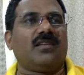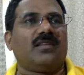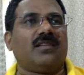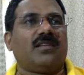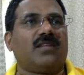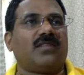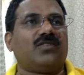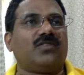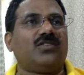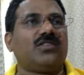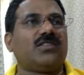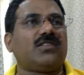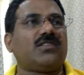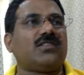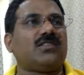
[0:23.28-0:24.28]
that
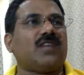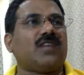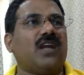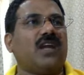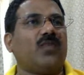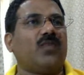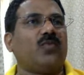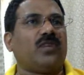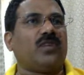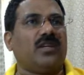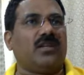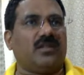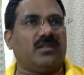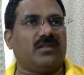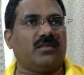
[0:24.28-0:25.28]
Jesus is our
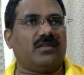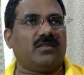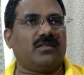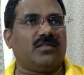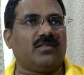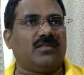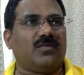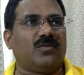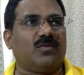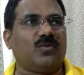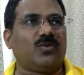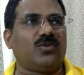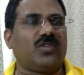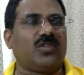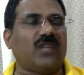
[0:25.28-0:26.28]
advocate
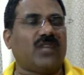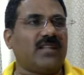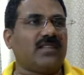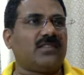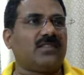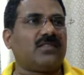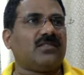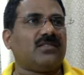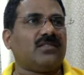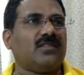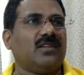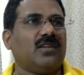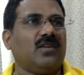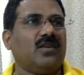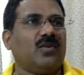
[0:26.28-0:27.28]
who stands,
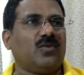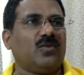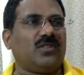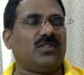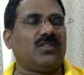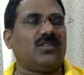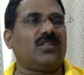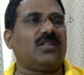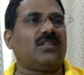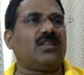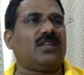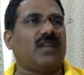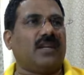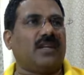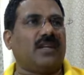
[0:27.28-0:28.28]
who is seated at
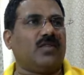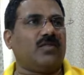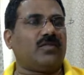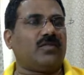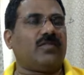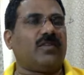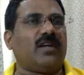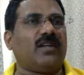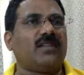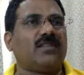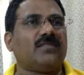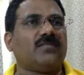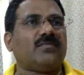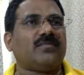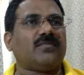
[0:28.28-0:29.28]
the right hand of the
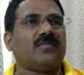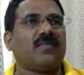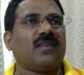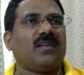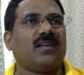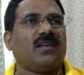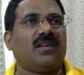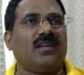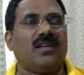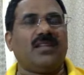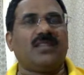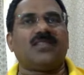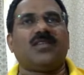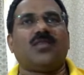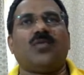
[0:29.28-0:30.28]
Father.
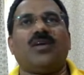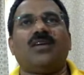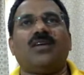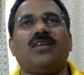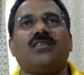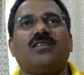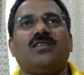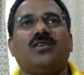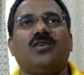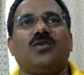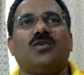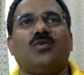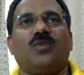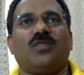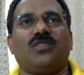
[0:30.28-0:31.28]
He is the one
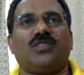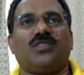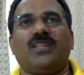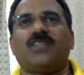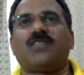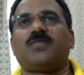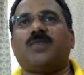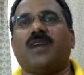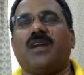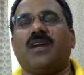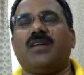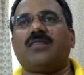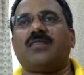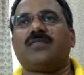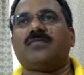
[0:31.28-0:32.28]
who has shed his
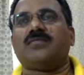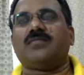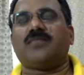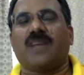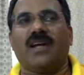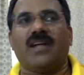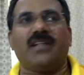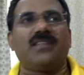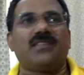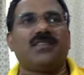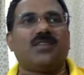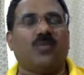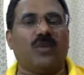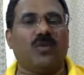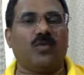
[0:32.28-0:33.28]
blood, and he is
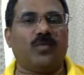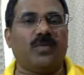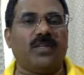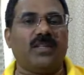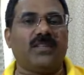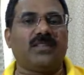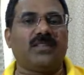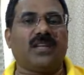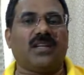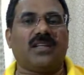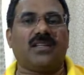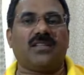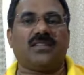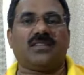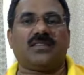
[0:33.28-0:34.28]
the one who pleads our
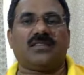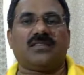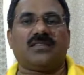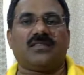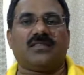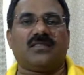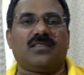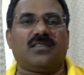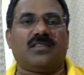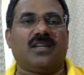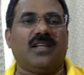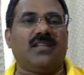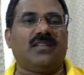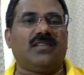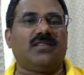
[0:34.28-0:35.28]
case,
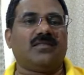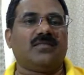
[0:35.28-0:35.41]
right?